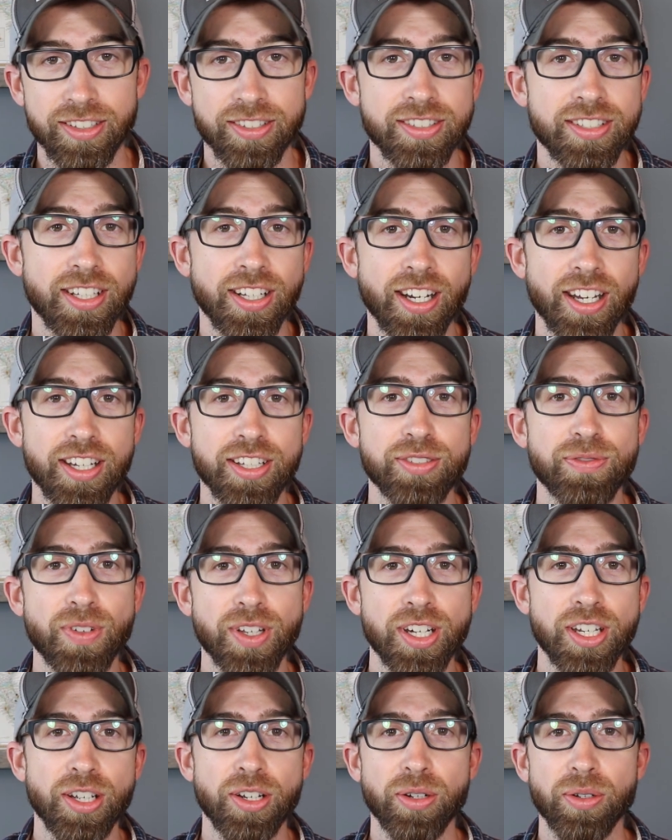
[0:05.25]
Today's
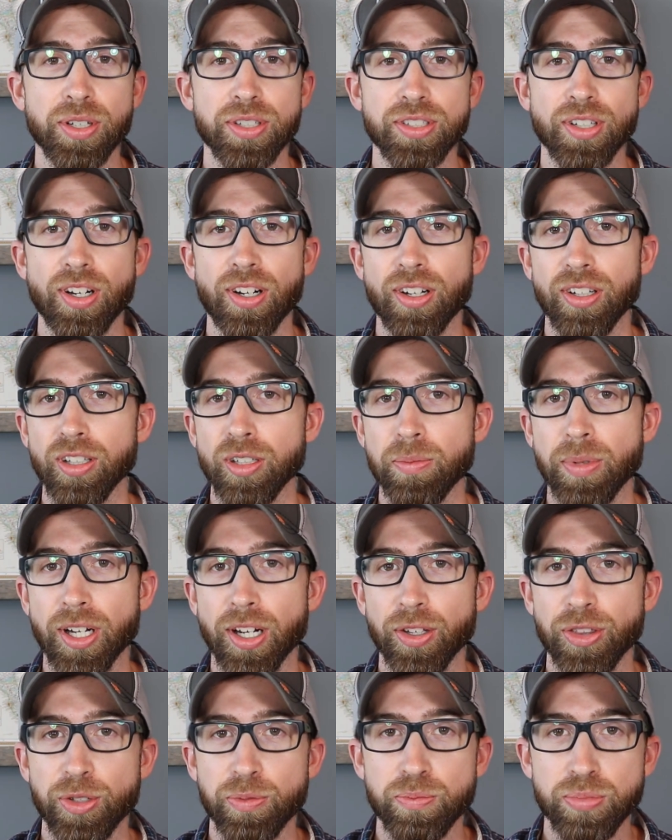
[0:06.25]
video is all
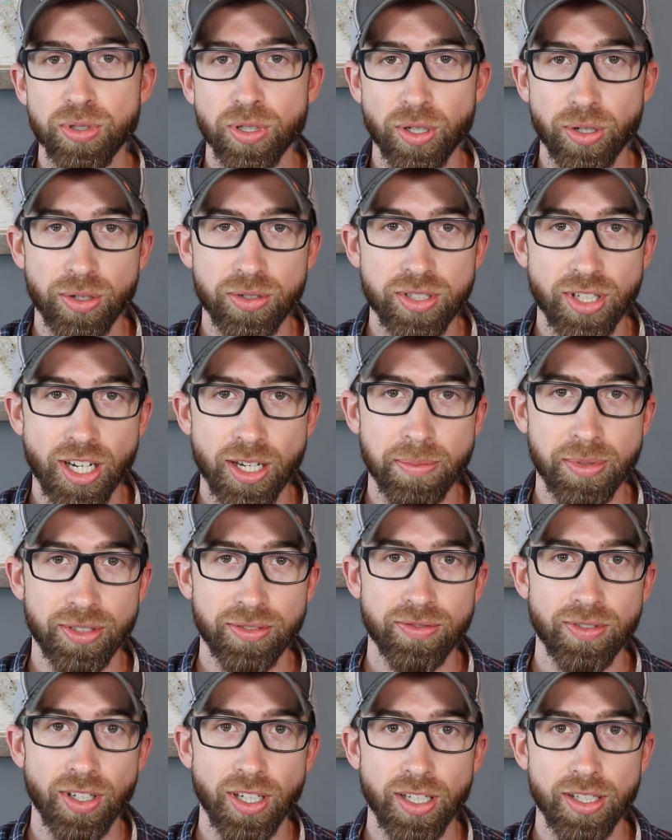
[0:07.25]
about the
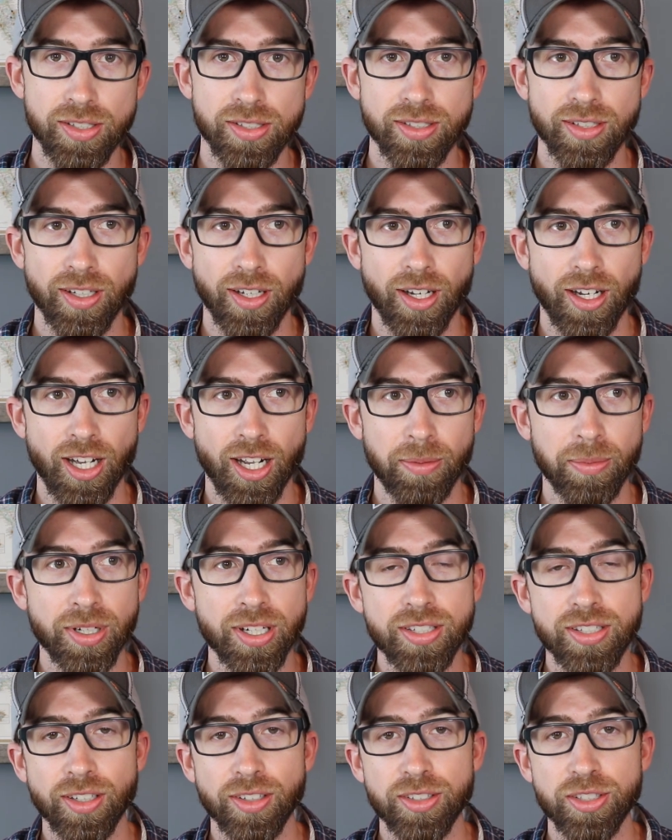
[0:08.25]
prototyping phase. I'm
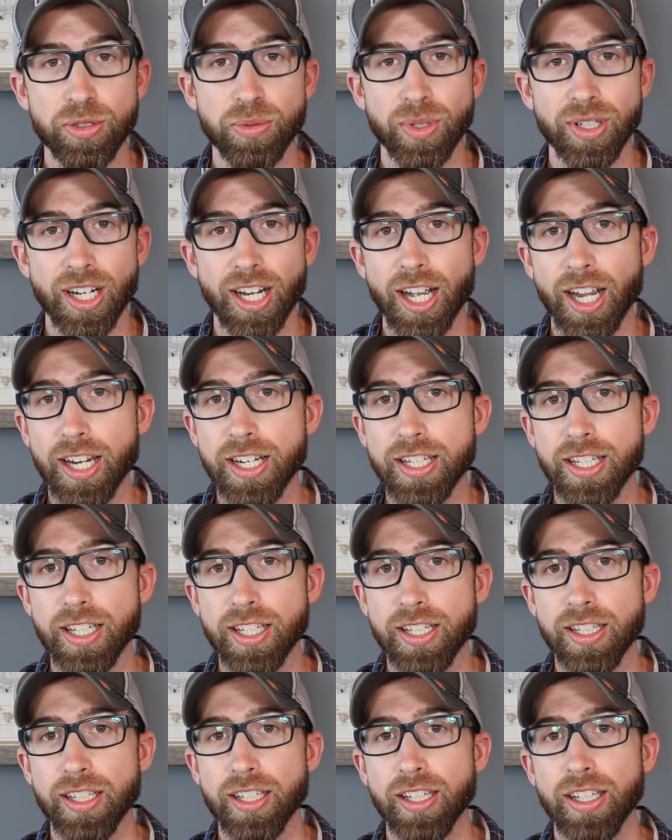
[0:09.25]
going to tell you what I
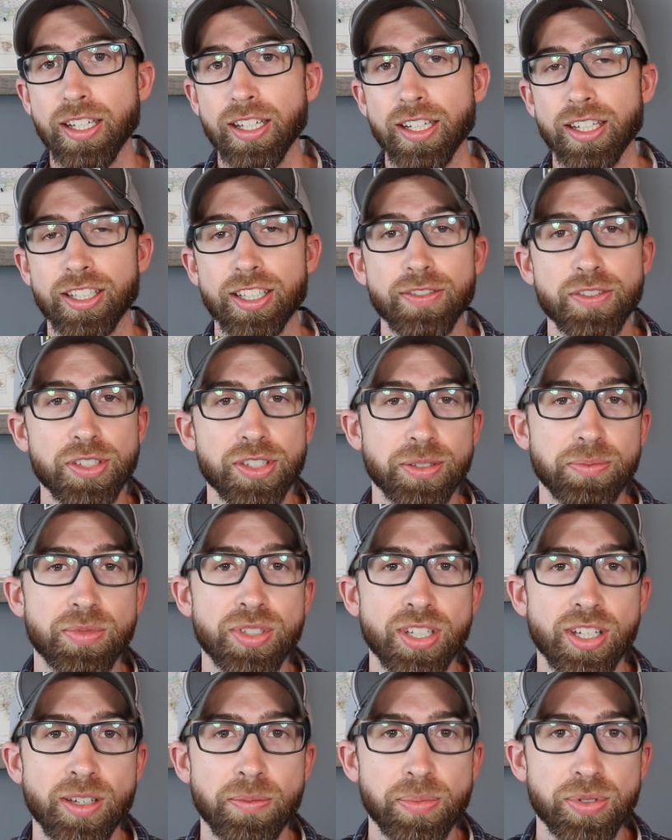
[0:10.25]
did and give you some
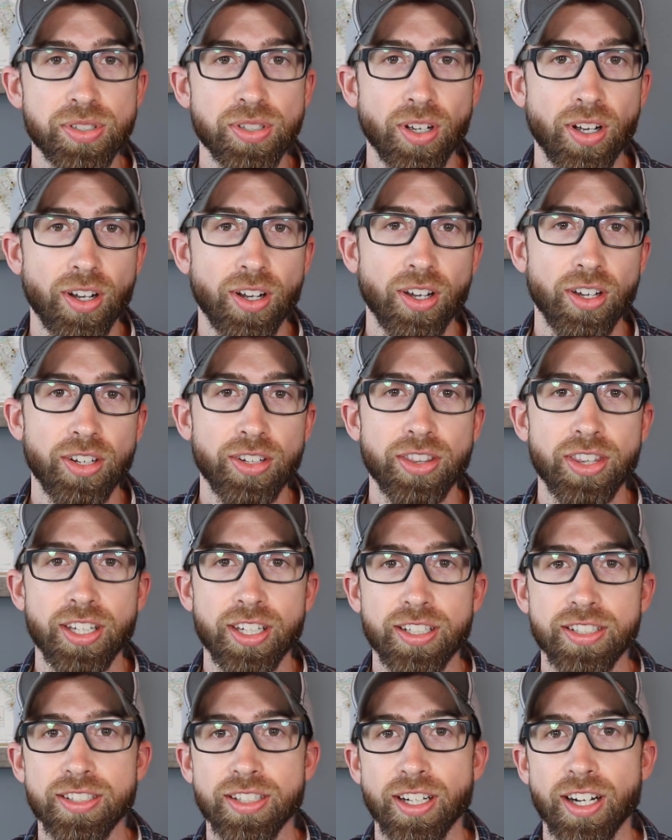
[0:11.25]
tips on
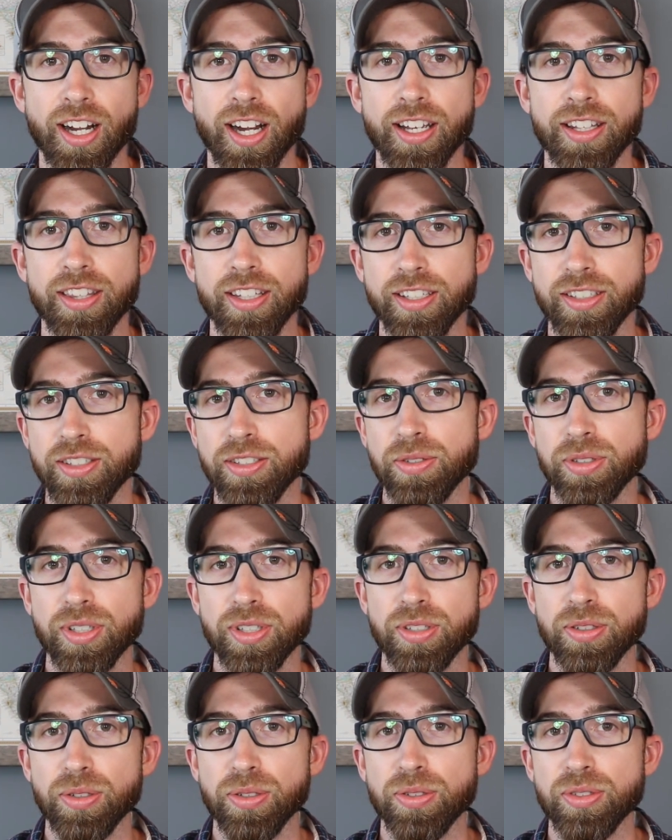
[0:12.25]
things that I think you
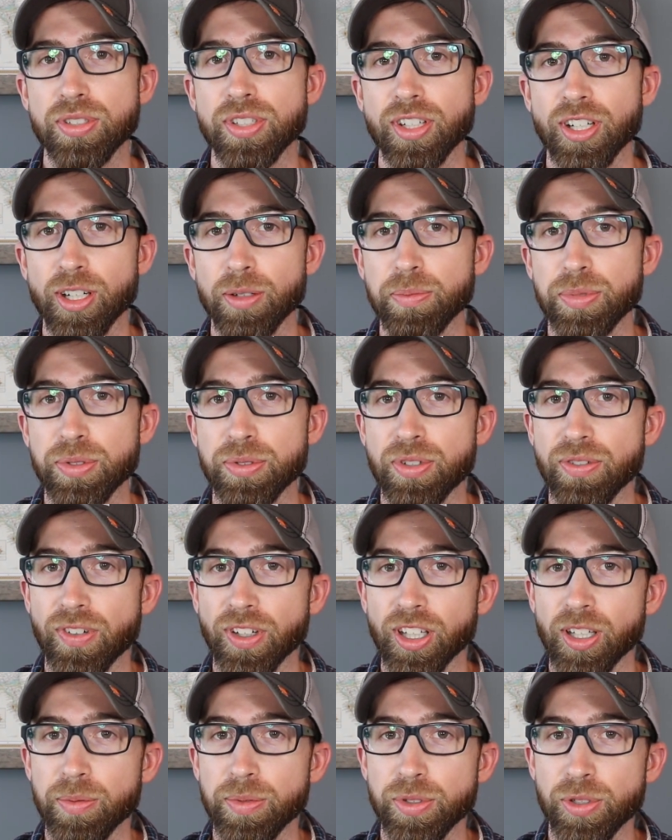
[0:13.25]
could use to help you
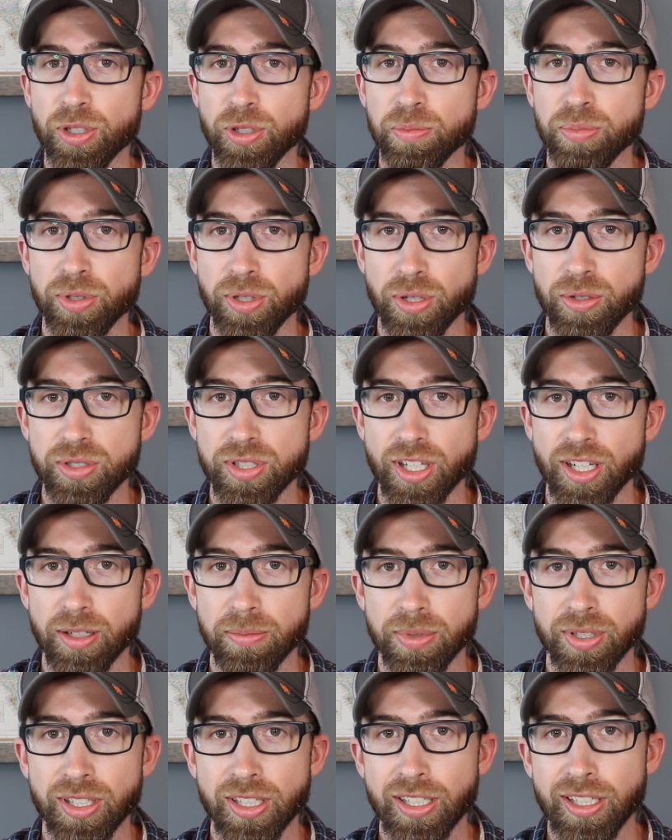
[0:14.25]
develop your
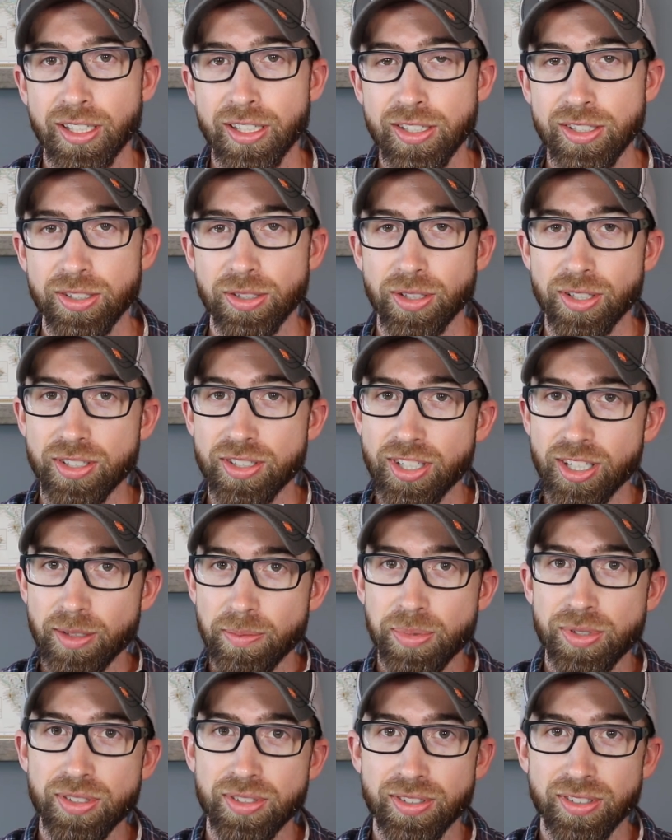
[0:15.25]
prototype. So the
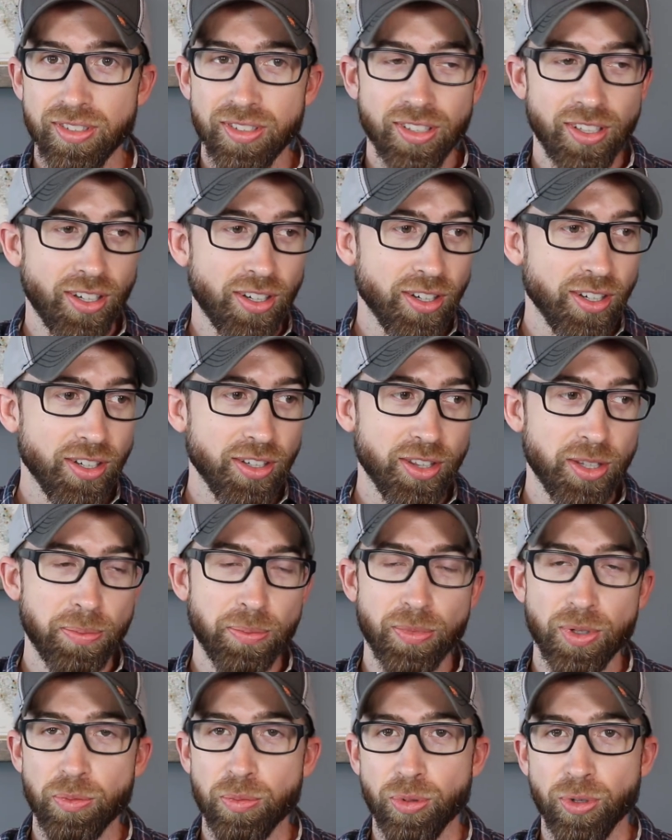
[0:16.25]
tips are the
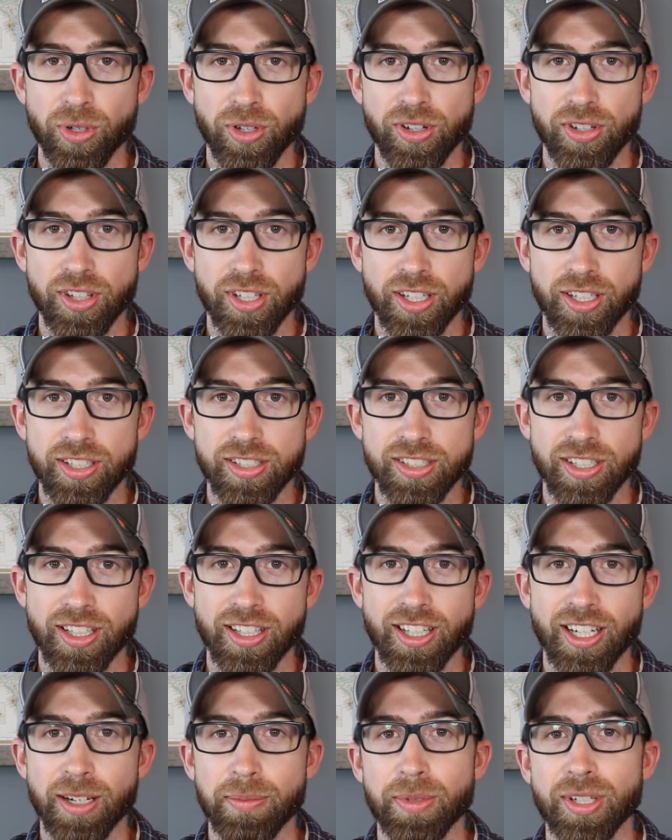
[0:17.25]
important things,
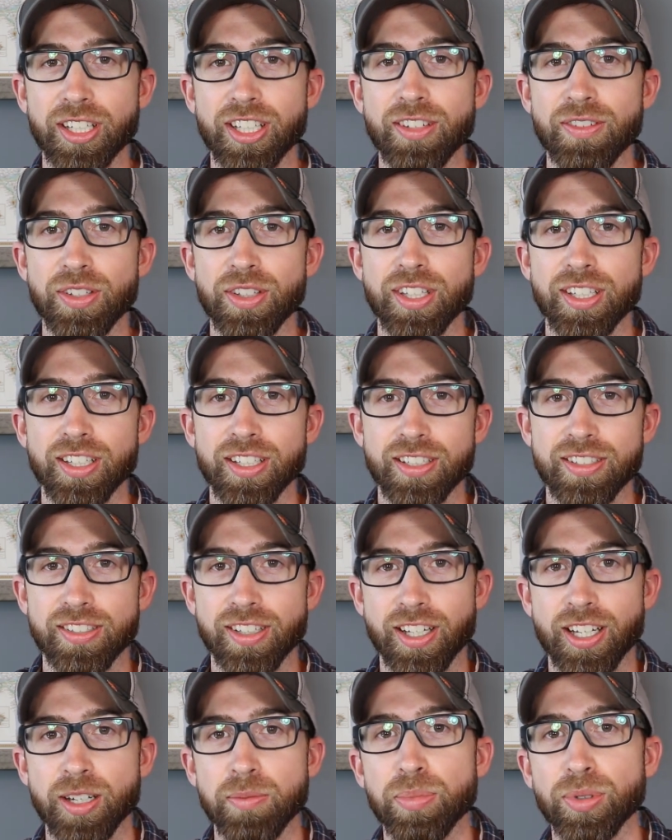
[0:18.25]
and then I'm going to give you the
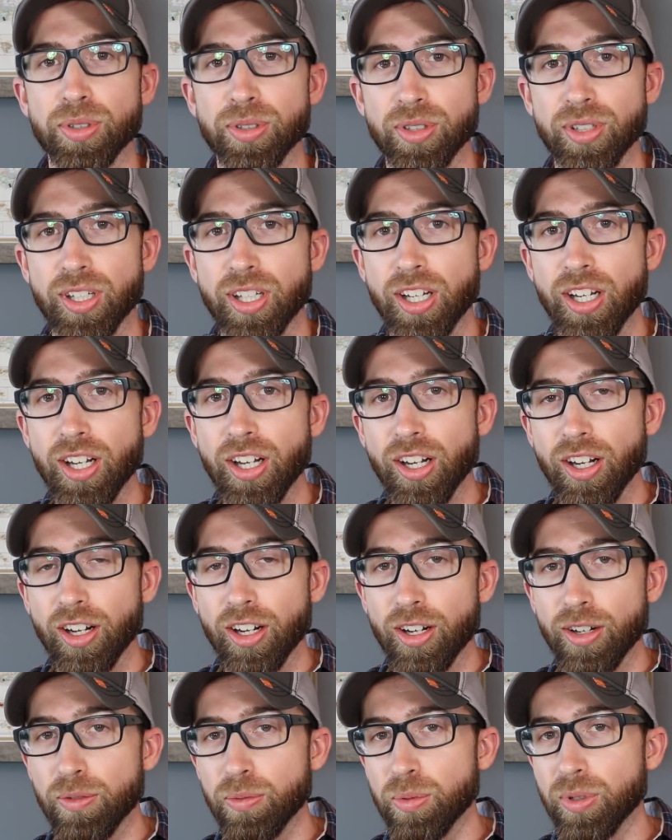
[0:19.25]
example
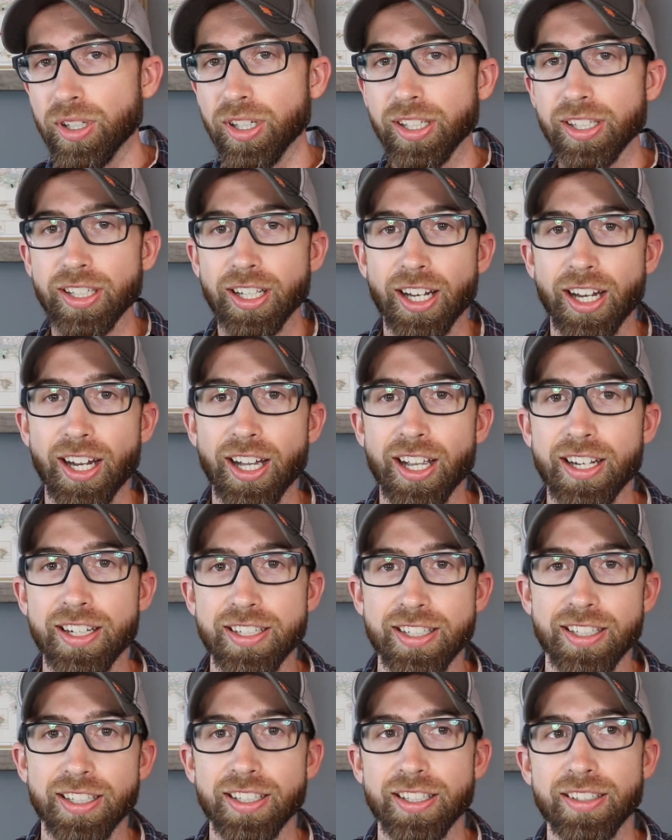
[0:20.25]
of what I
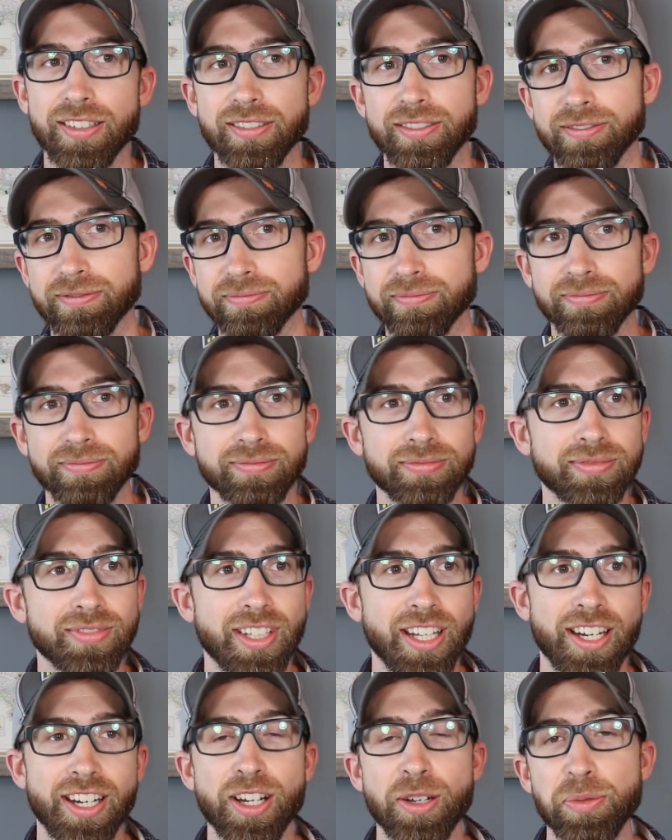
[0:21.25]
did
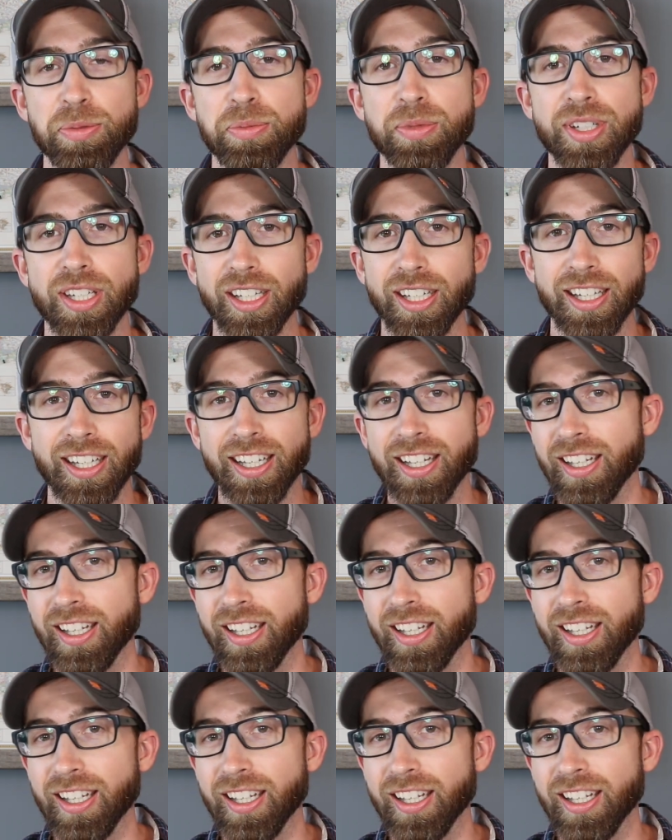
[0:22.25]
that helped me.